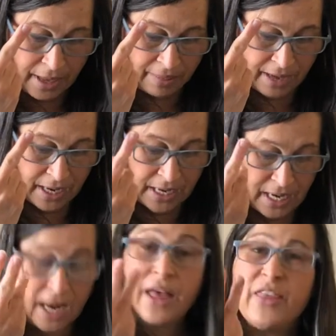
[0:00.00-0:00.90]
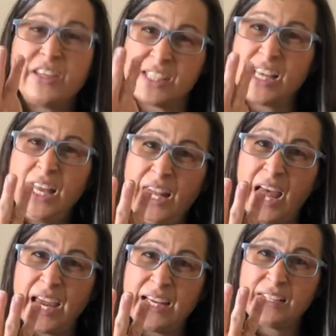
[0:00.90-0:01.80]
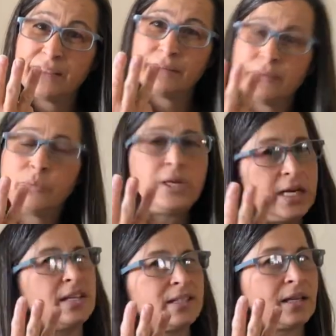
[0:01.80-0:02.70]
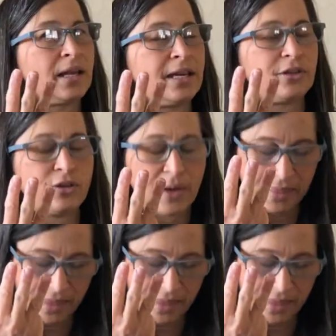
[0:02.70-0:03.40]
They need the sunlight. We need the sunlight too, I